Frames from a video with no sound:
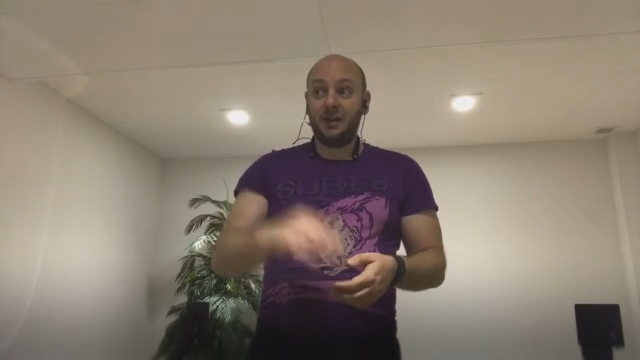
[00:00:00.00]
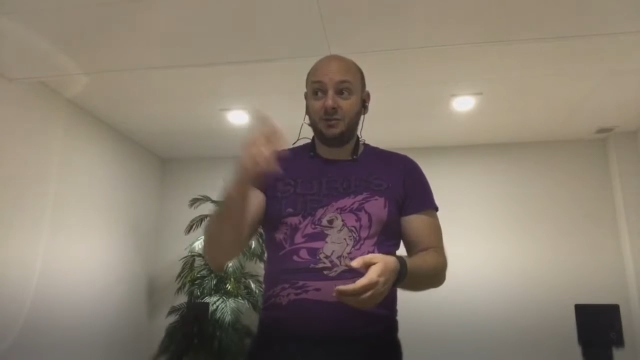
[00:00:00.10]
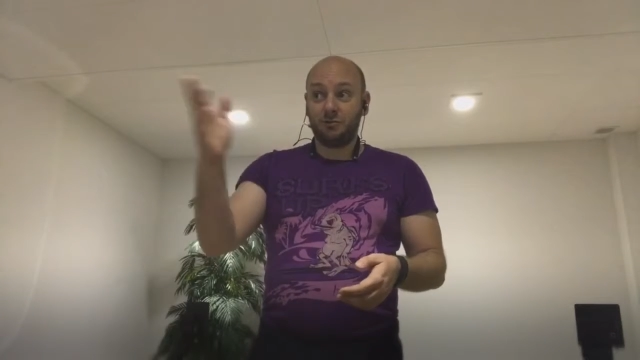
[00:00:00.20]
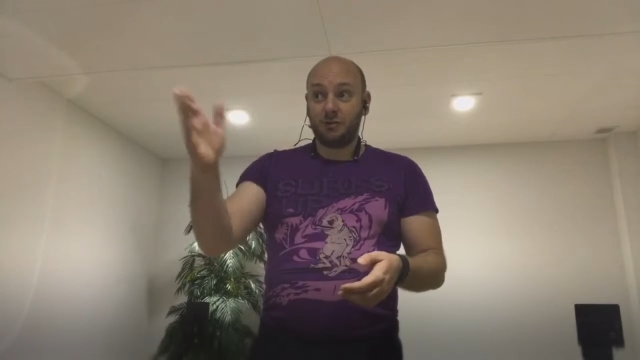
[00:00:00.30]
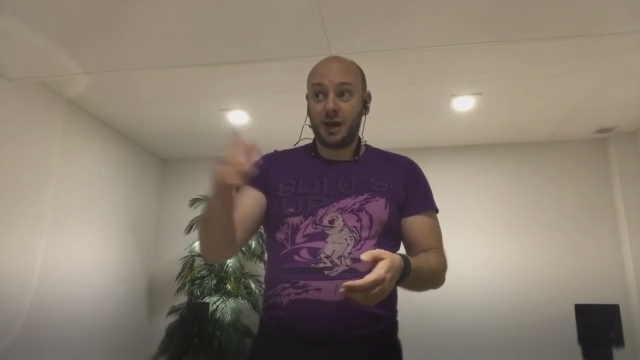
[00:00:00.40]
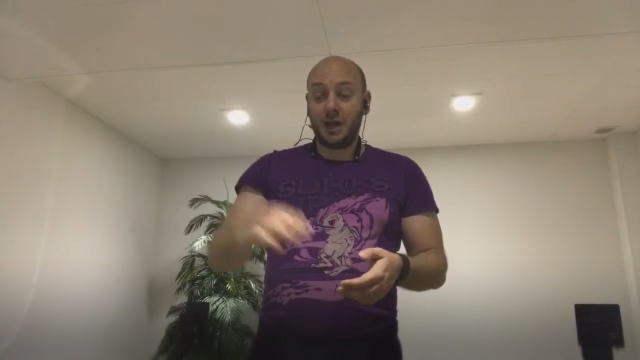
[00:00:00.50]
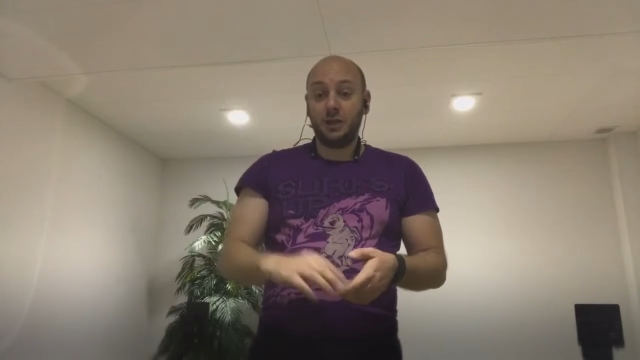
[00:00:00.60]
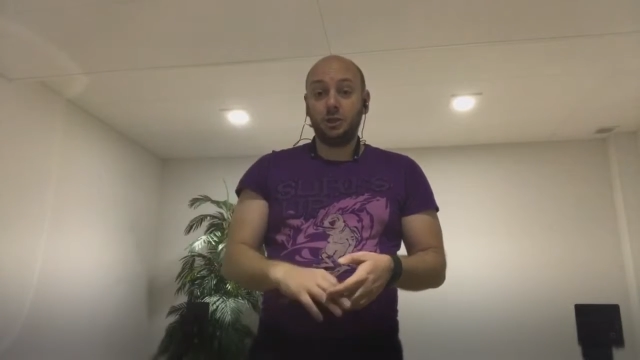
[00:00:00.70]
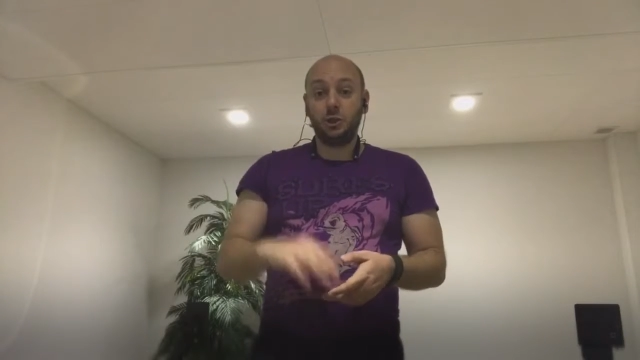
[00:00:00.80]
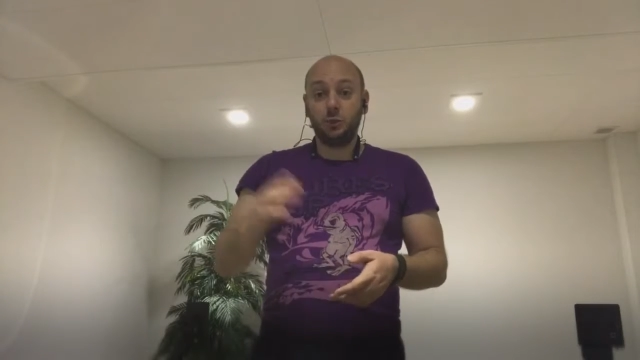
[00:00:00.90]
in the
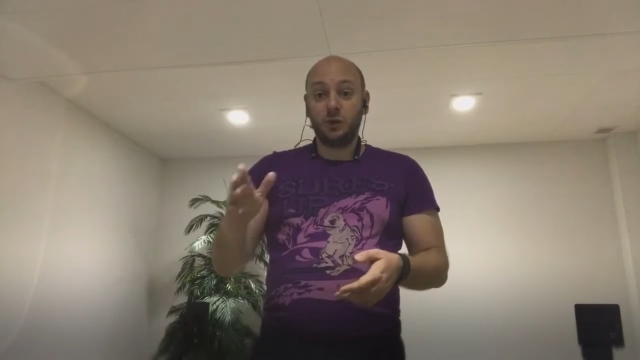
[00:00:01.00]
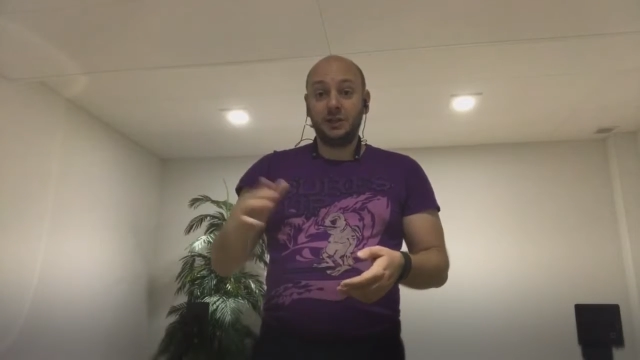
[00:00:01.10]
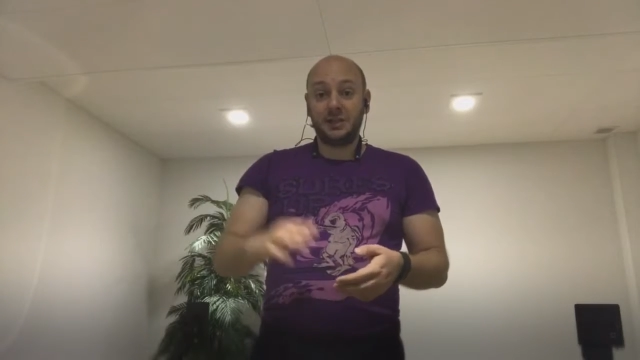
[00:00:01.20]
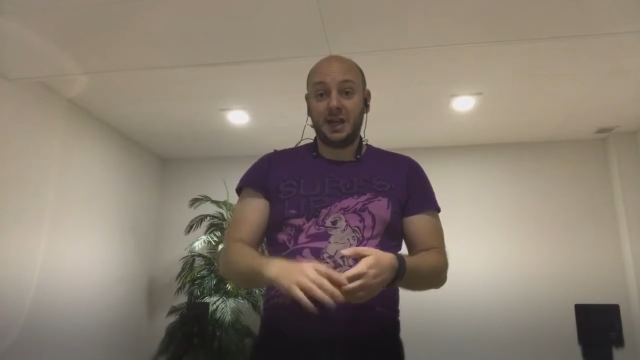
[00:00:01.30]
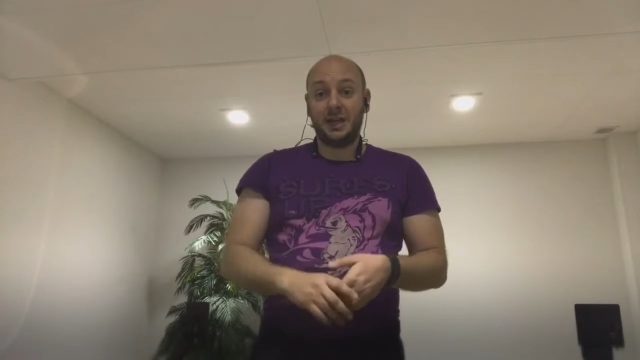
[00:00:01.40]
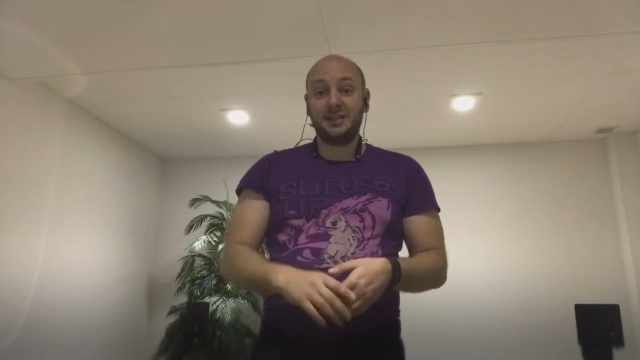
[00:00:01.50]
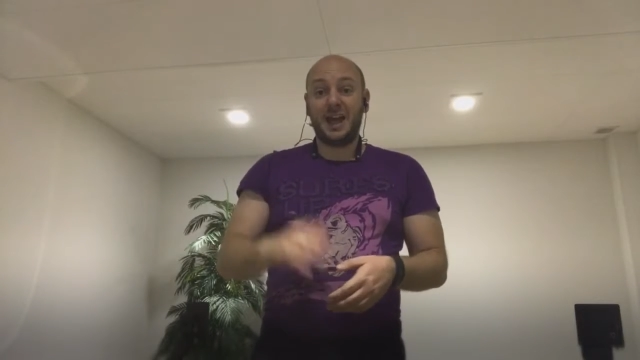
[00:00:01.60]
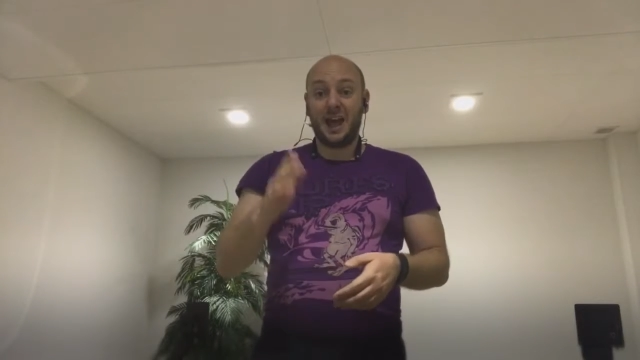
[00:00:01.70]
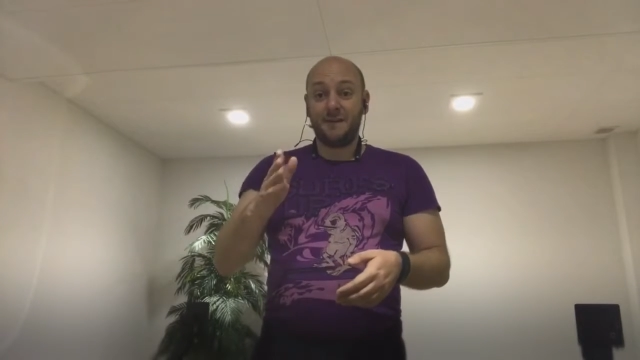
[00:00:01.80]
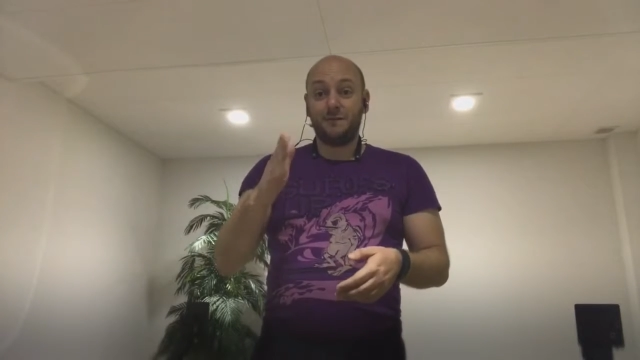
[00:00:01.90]
rain doing what it
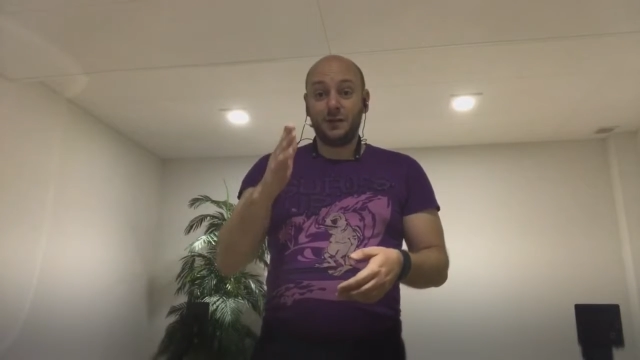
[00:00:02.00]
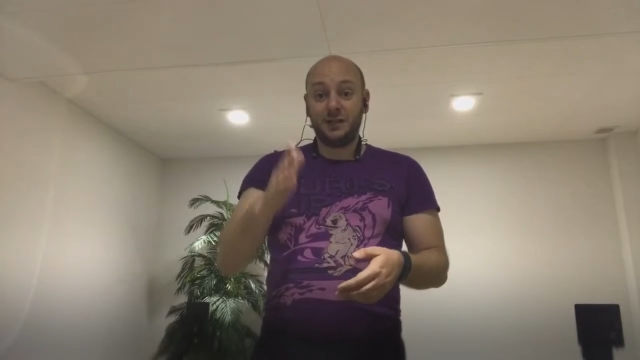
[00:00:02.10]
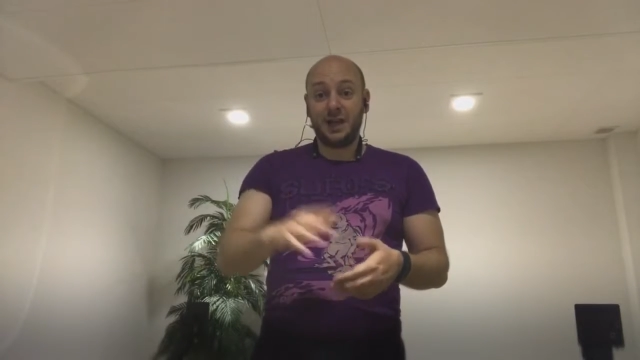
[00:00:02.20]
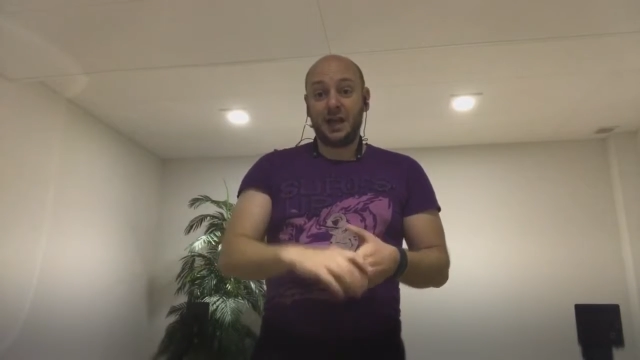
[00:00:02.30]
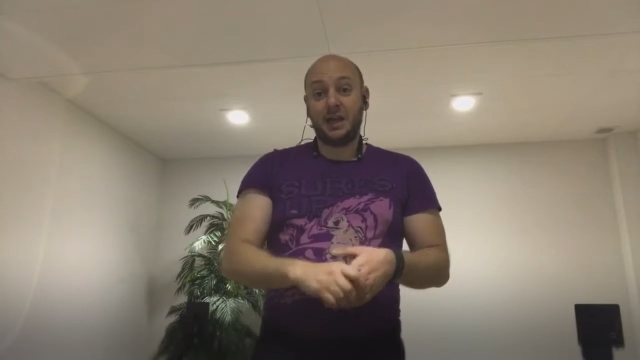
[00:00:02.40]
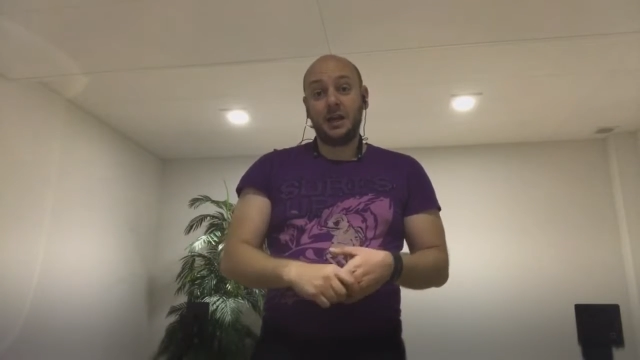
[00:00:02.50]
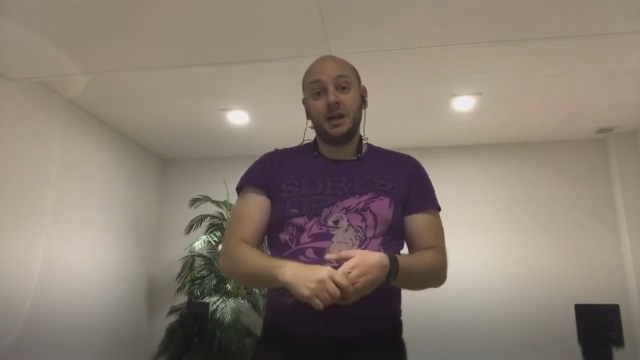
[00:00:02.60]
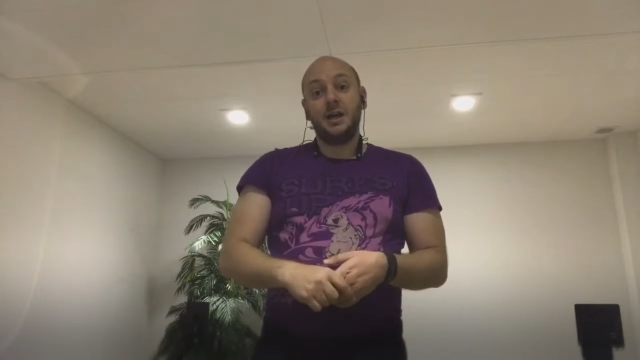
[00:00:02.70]
takes every day